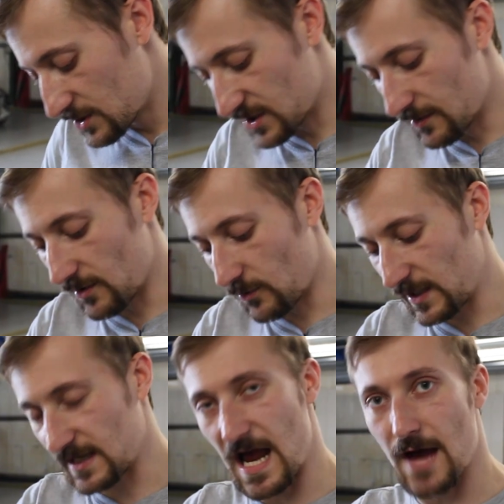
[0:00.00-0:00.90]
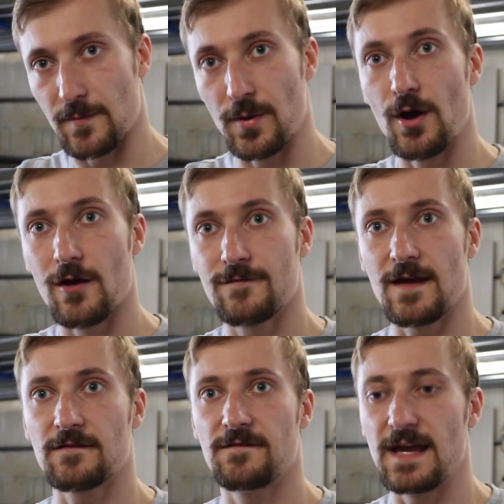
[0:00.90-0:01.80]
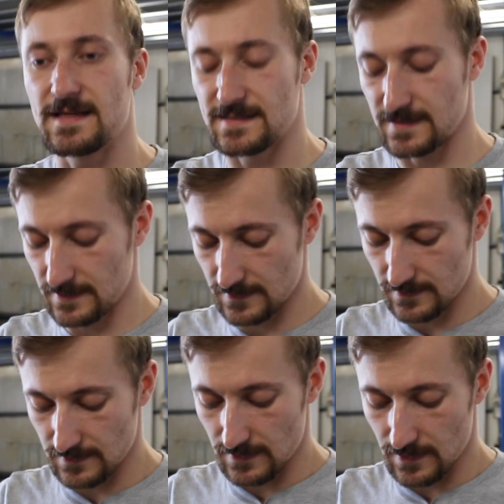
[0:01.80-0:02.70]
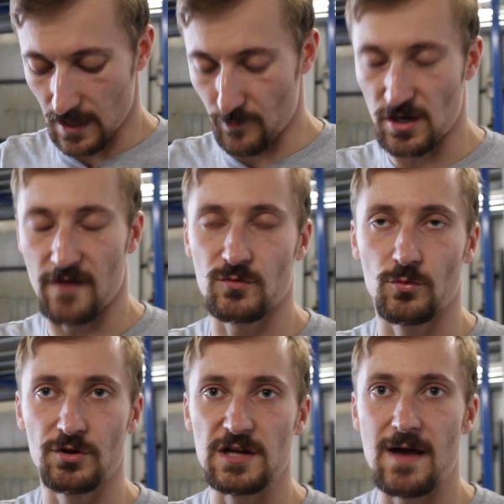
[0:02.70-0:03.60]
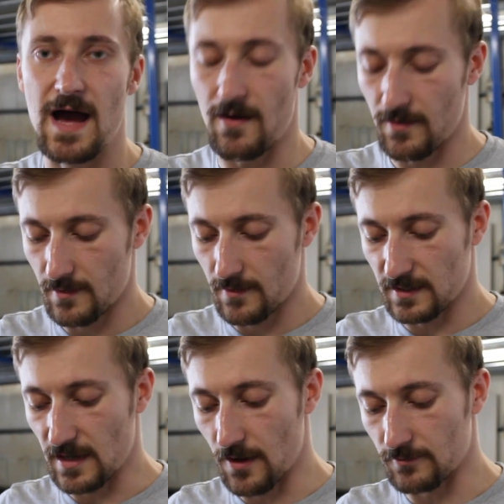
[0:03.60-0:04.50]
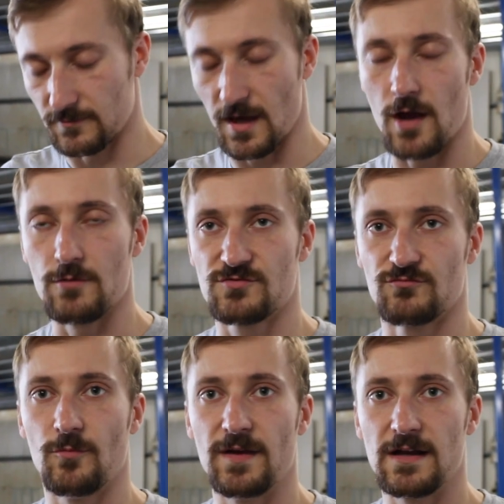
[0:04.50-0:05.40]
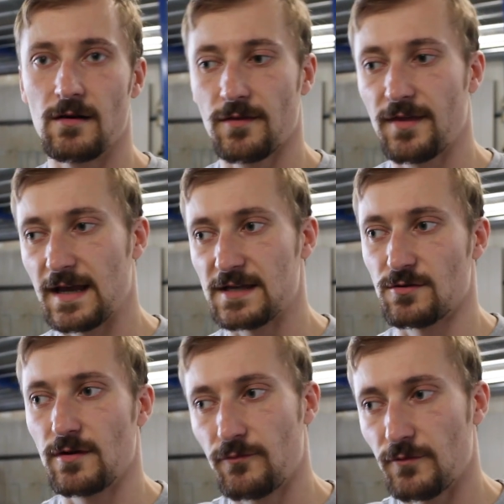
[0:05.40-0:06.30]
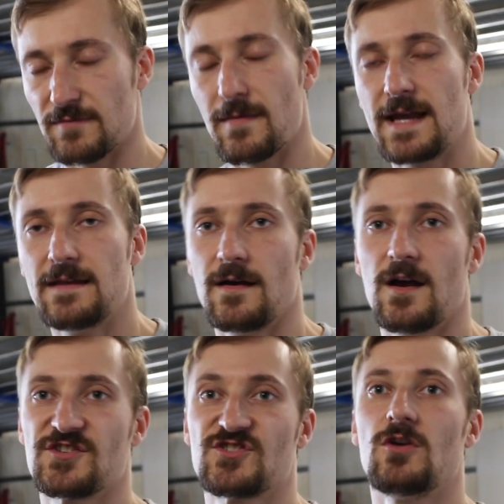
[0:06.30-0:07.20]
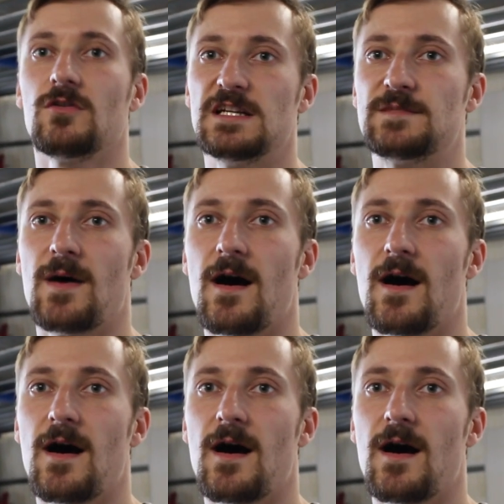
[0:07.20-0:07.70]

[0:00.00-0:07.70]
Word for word: so that we can have a perfect fit and we don't have to worry about, you know, the hose rubbing on things, or if we'd have made a solid